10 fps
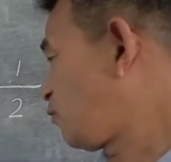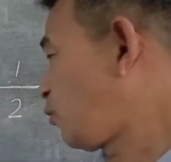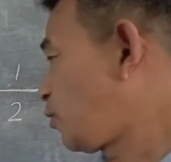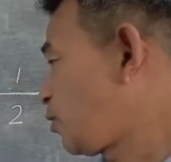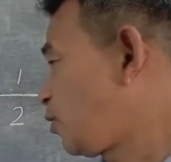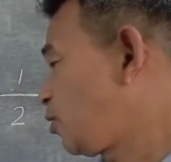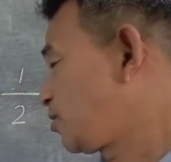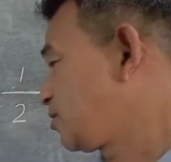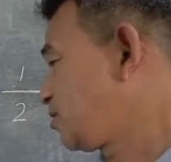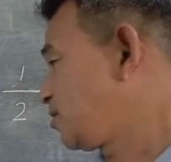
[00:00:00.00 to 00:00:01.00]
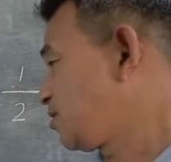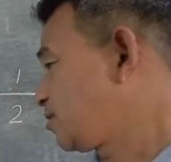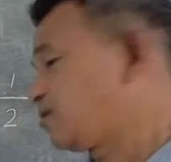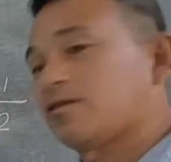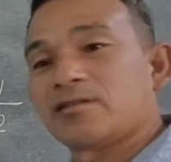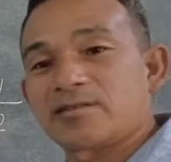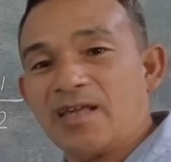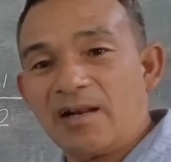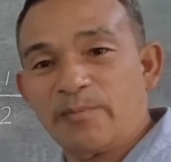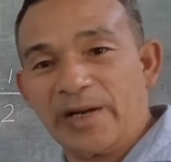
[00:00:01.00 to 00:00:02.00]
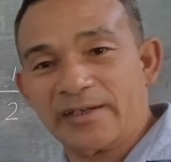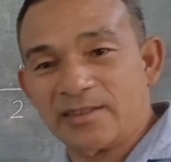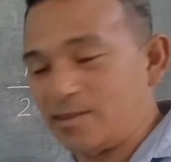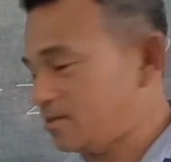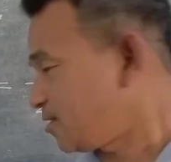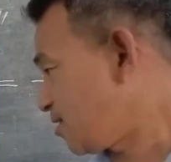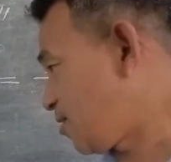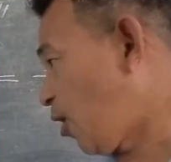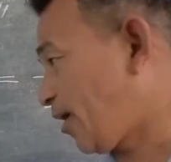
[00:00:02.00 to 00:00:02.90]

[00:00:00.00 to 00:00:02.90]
for your self practice.